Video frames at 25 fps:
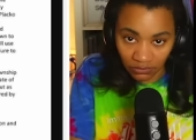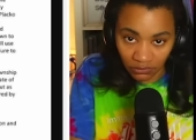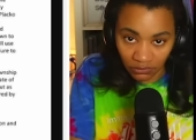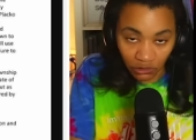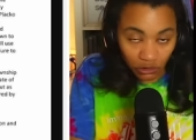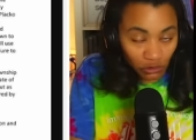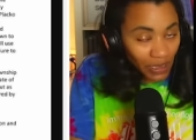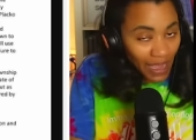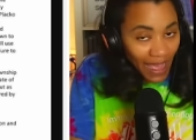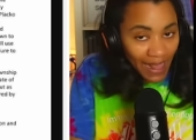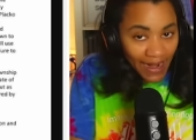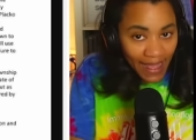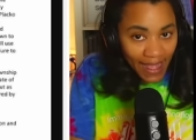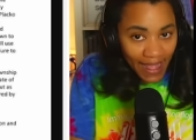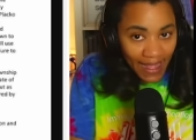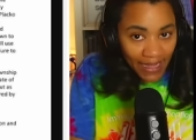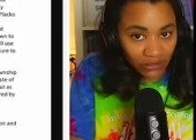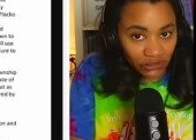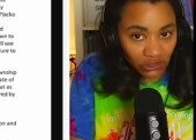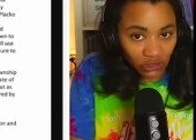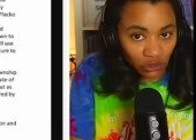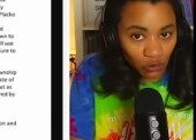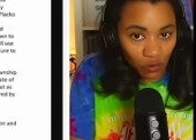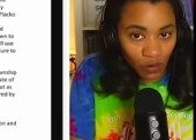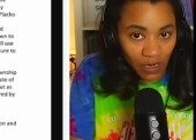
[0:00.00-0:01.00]
You got to
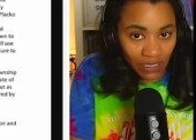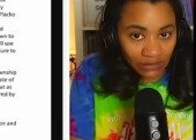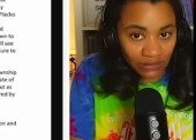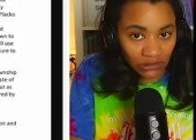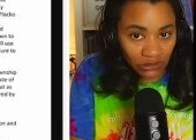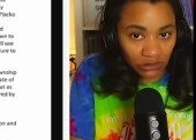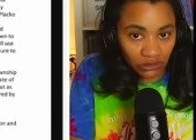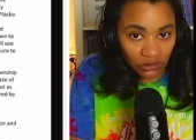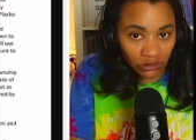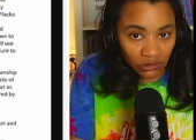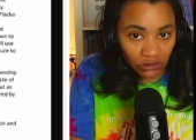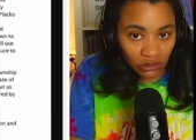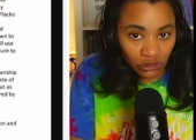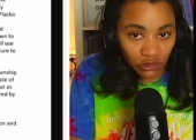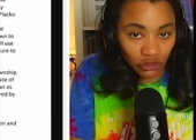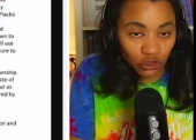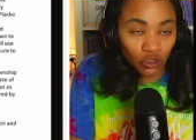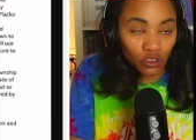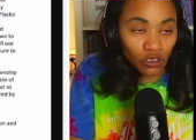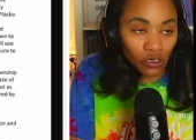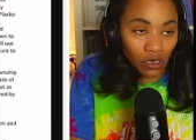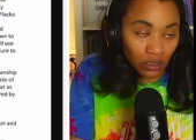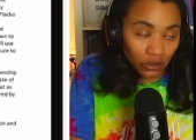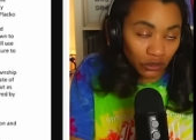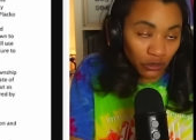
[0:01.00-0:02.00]
answer questions.
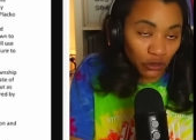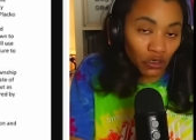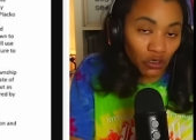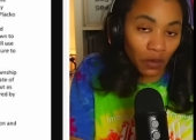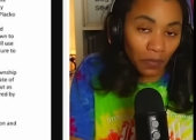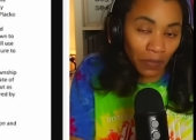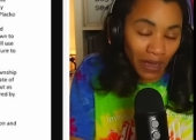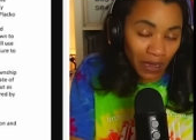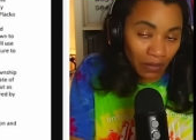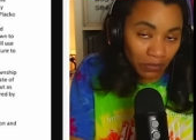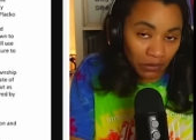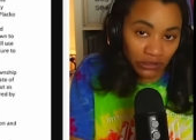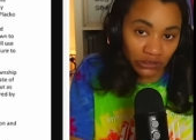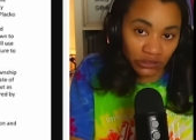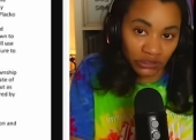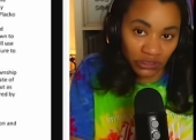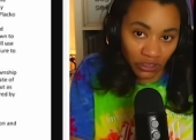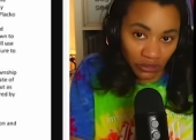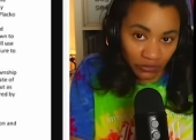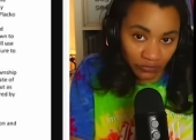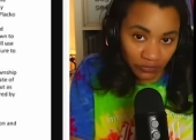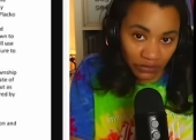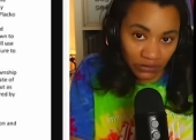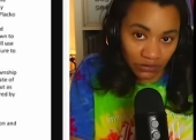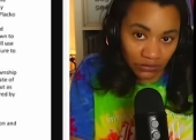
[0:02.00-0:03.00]
You're a public
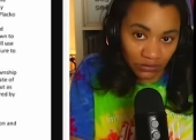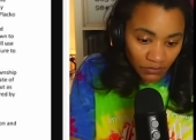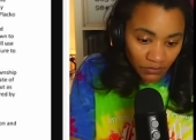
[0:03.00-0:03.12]
servant.